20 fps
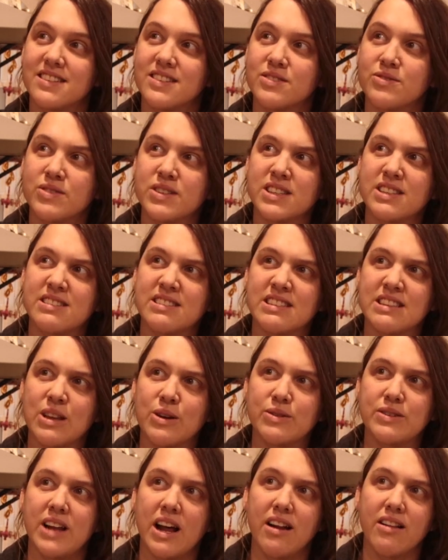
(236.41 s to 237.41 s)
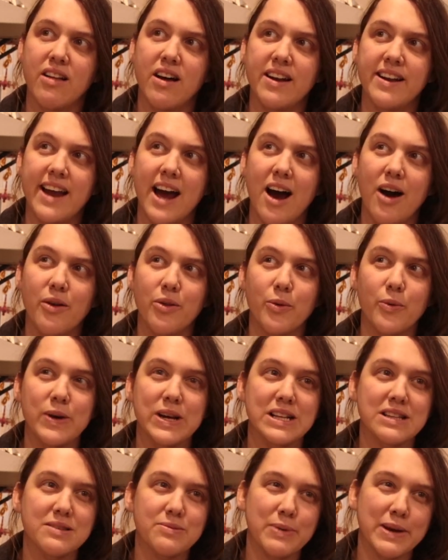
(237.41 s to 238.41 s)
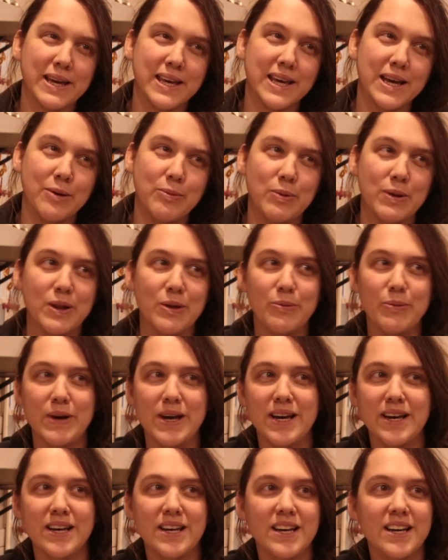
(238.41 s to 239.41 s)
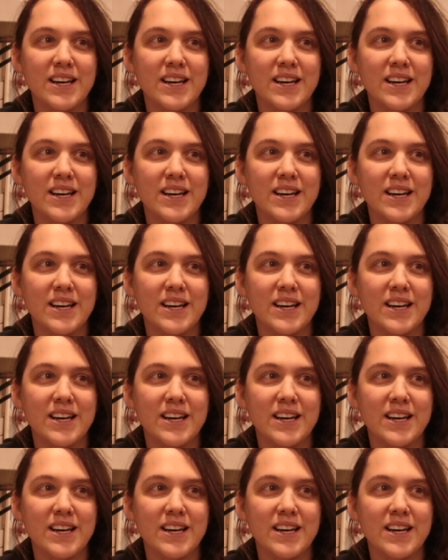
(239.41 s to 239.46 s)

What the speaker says: It's really slowed down a lot now. The wind's picking up a little bit.